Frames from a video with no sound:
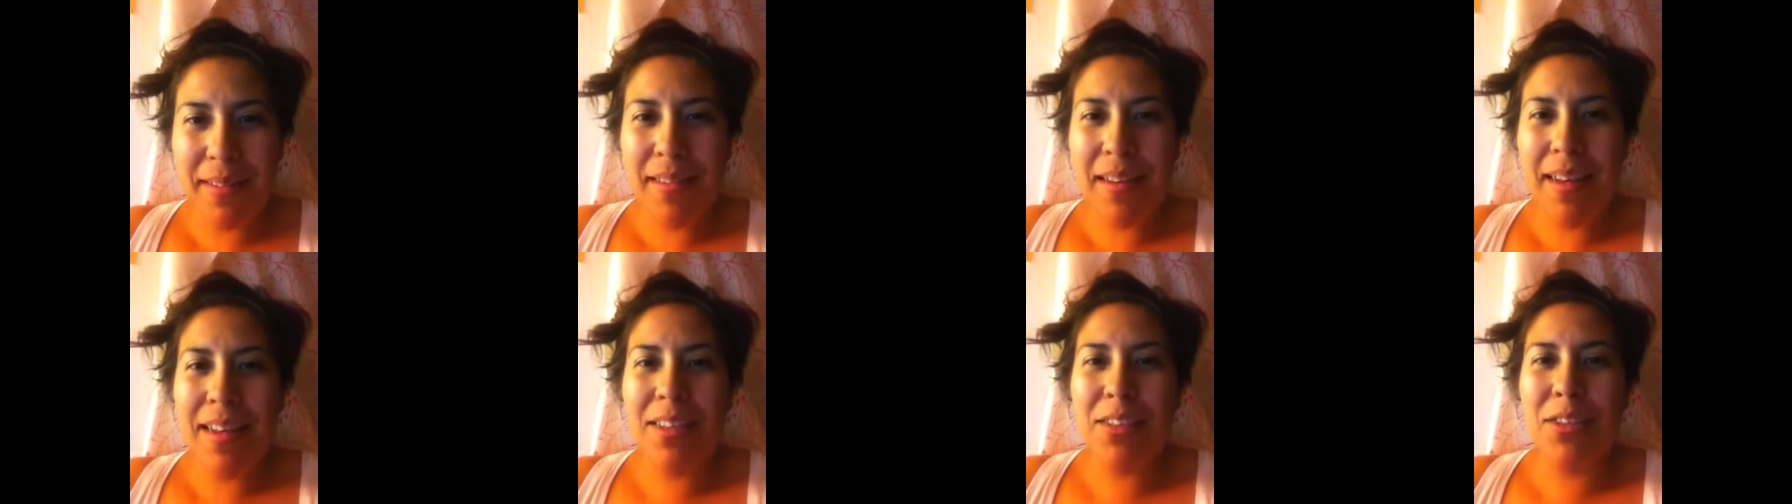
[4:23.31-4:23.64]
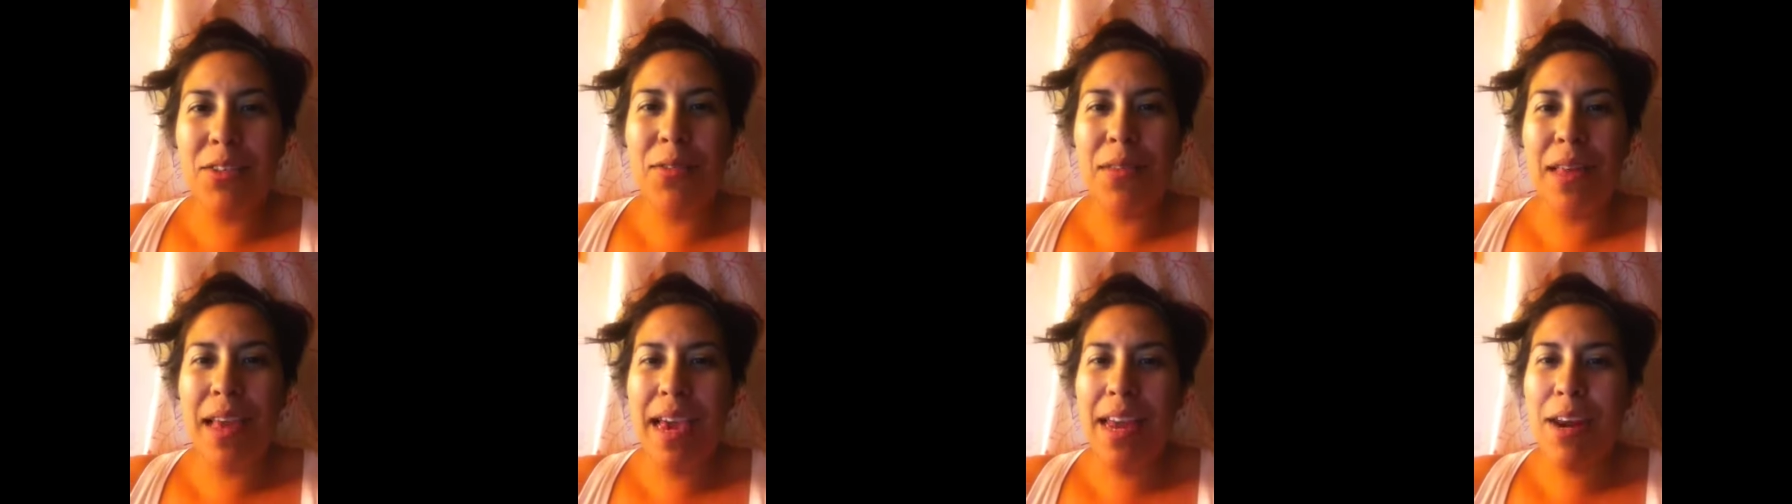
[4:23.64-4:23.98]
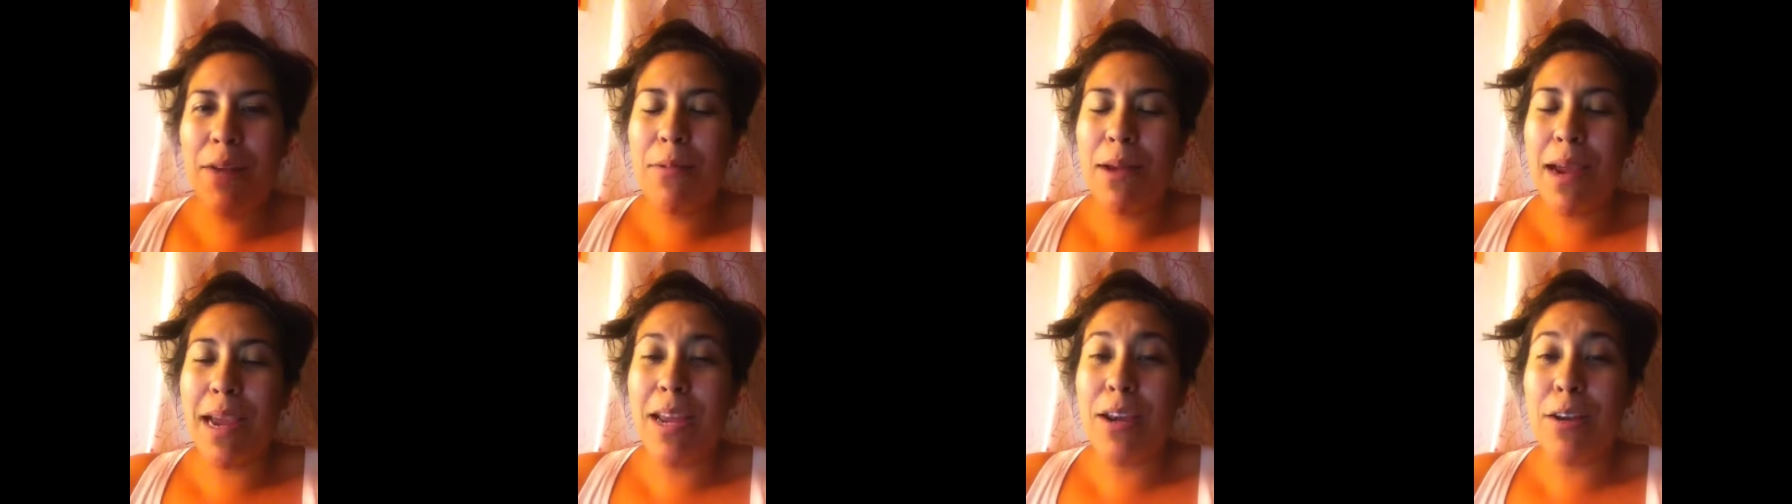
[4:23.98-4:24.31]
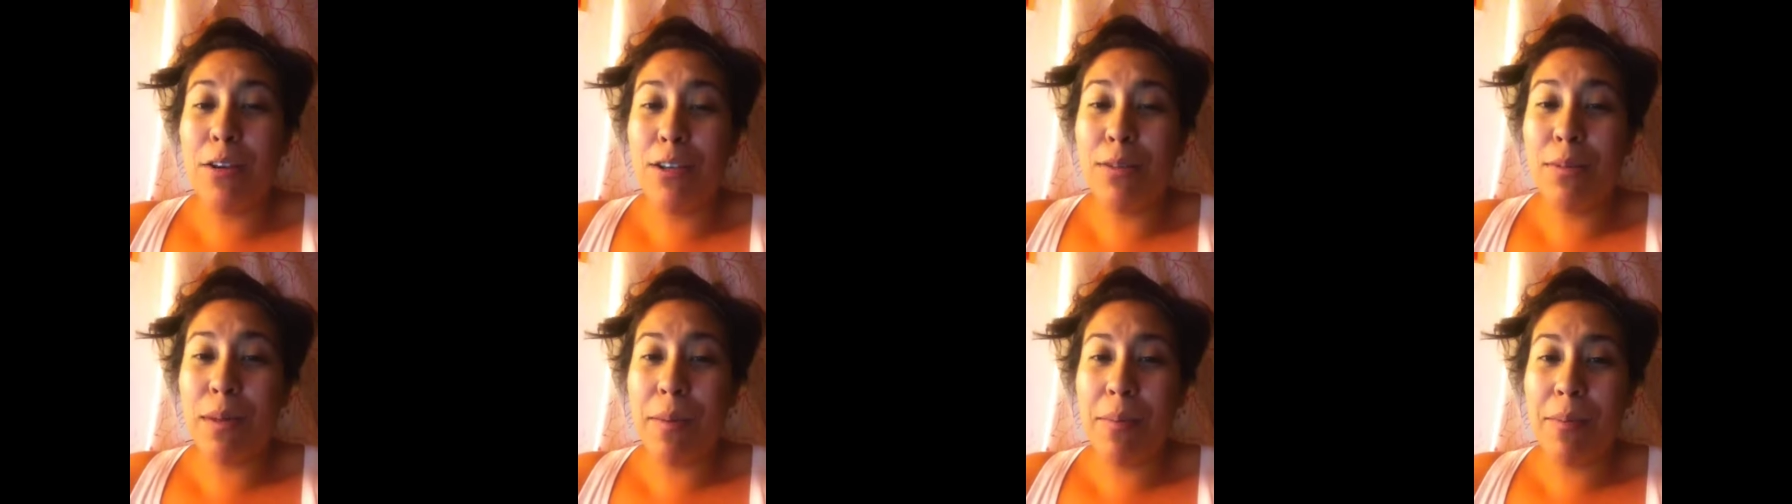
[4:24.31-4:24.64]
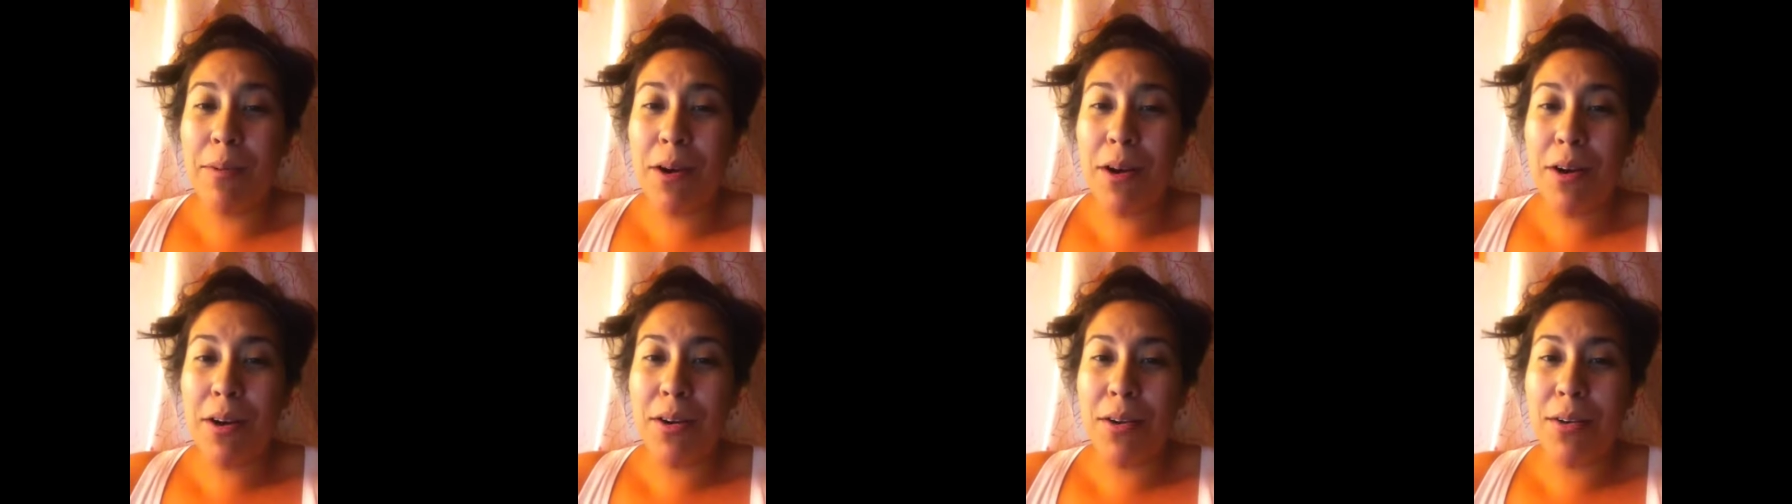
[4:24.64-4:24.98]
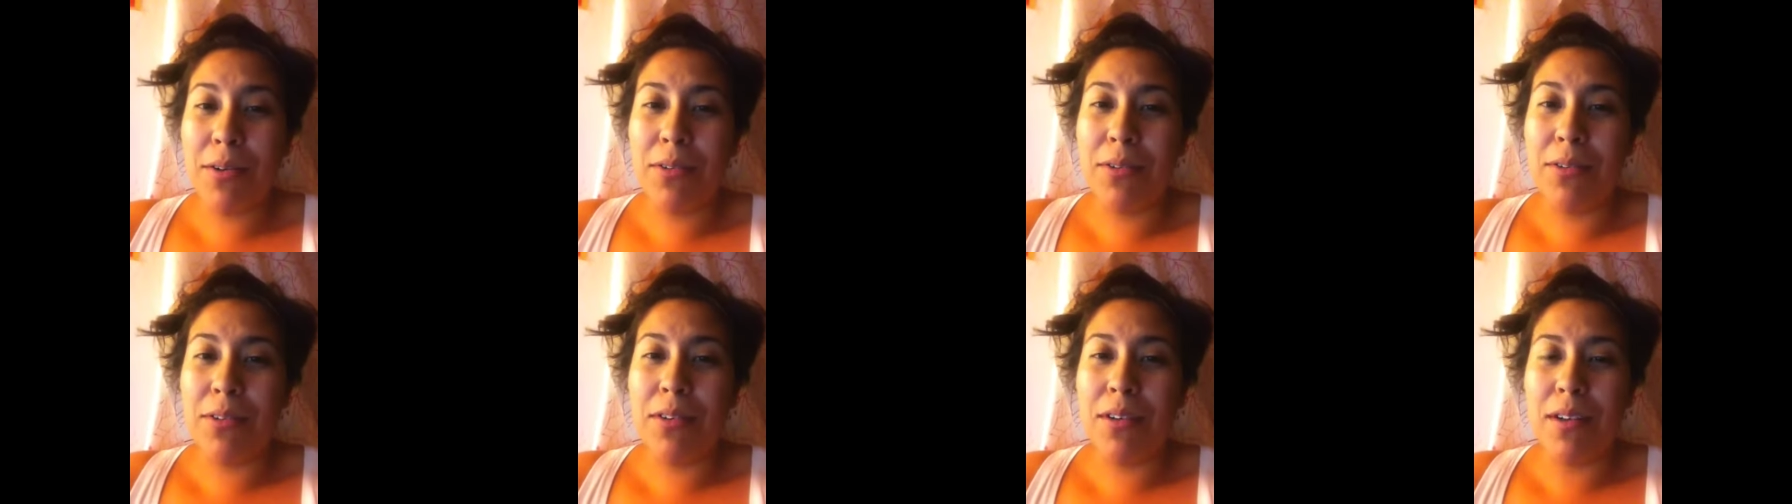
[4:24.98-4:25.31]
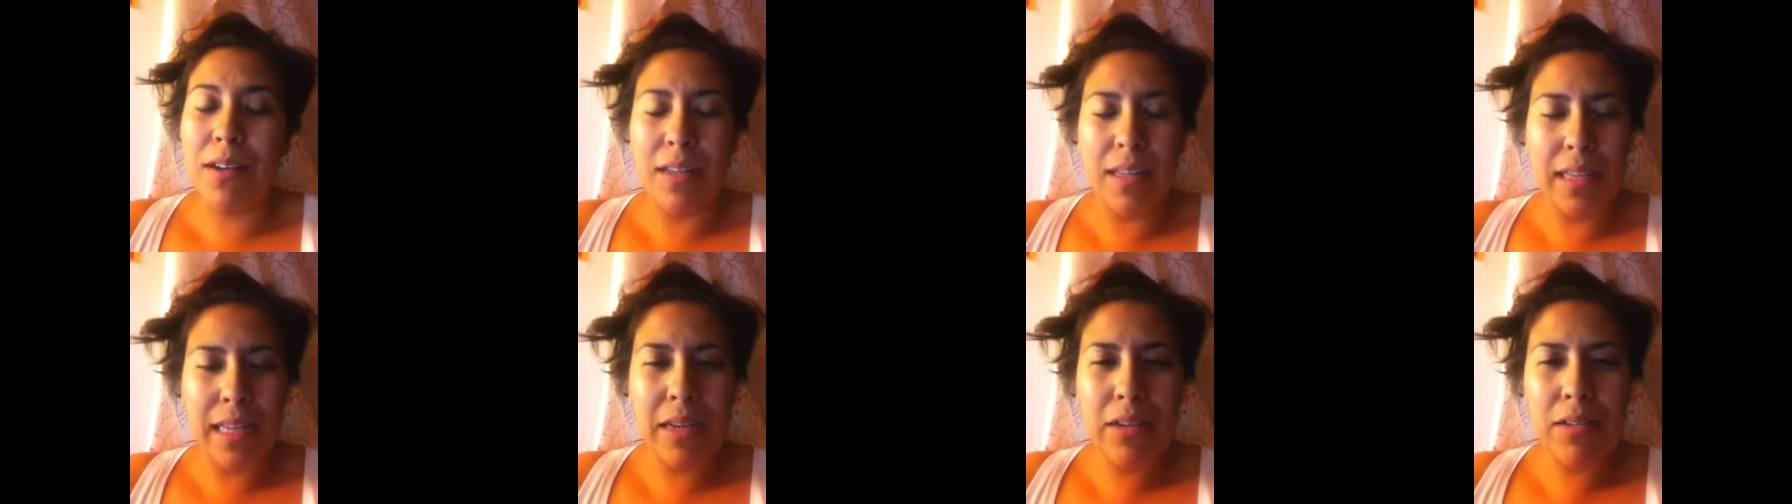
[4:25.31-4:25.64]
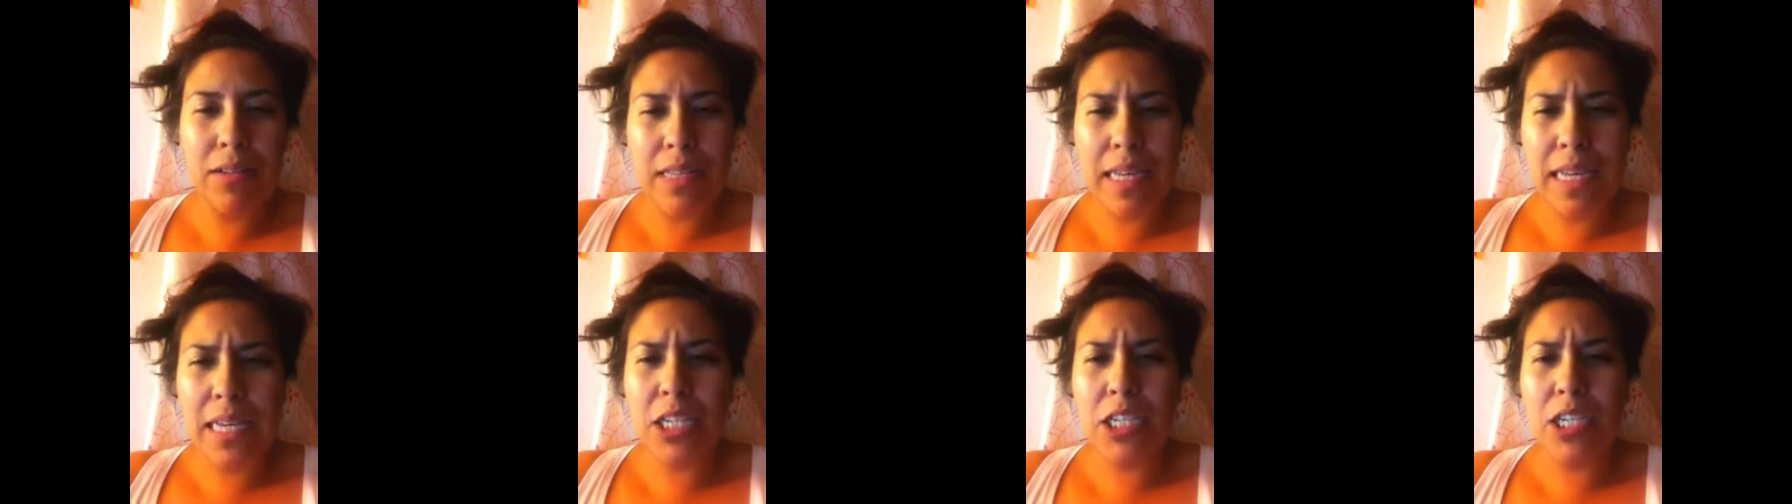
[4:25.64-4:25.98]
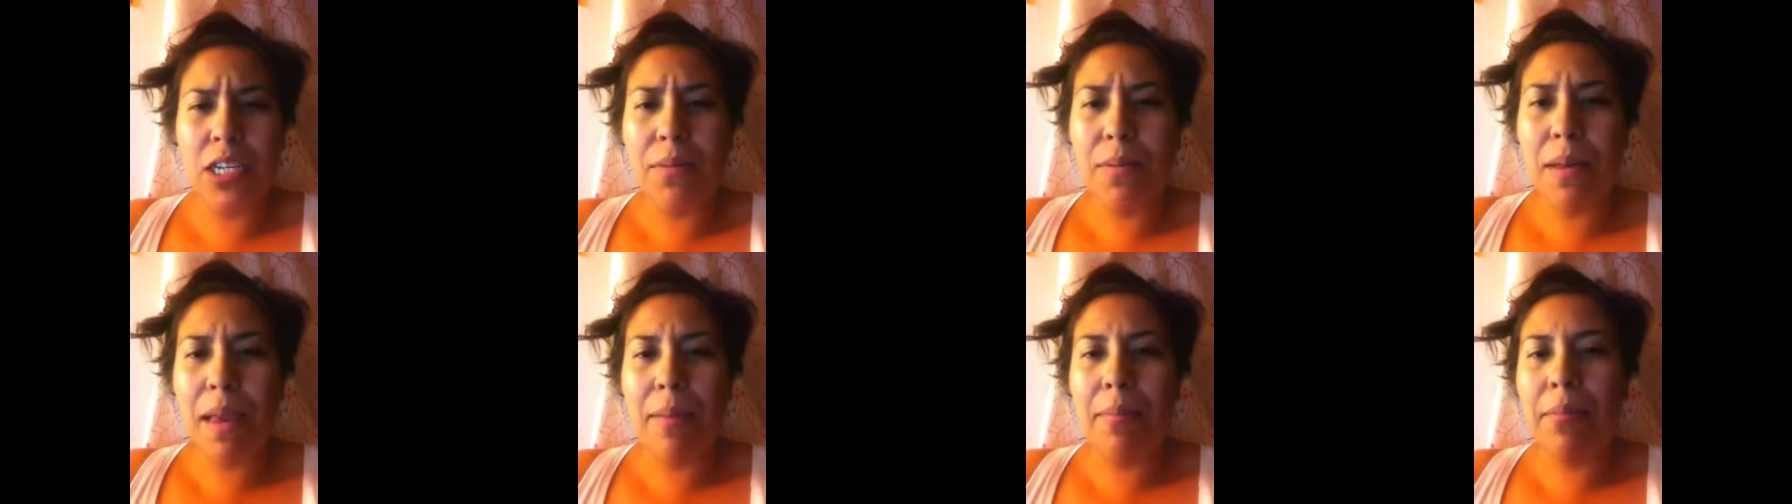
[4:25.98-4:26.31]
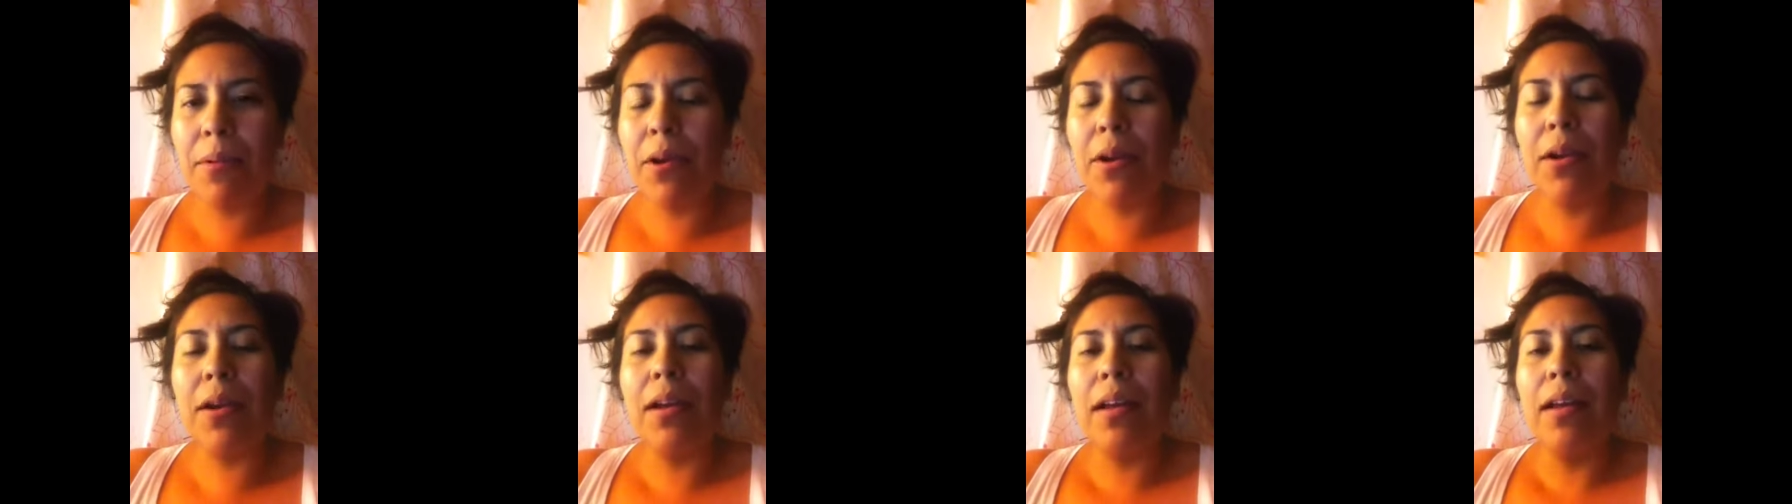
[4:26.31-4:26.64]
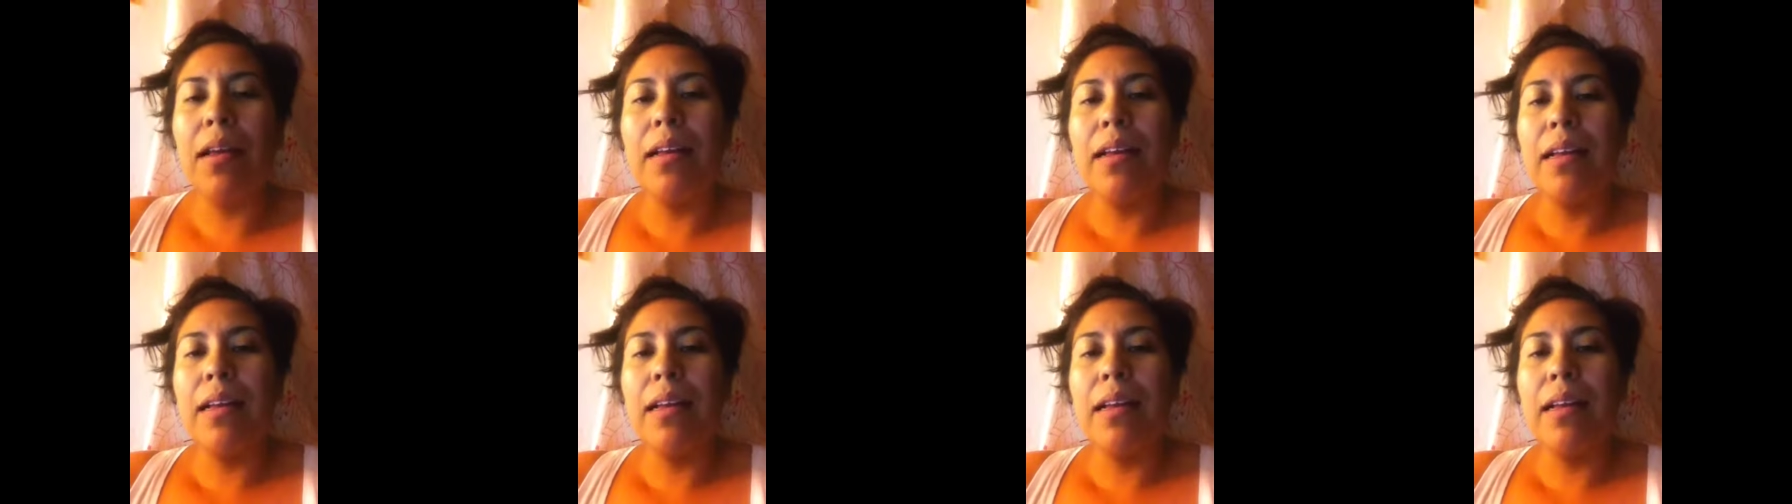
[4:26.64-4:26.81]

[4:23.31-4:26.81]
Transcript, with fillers: And so they had to write a newspaper article on a legal size sheet of paper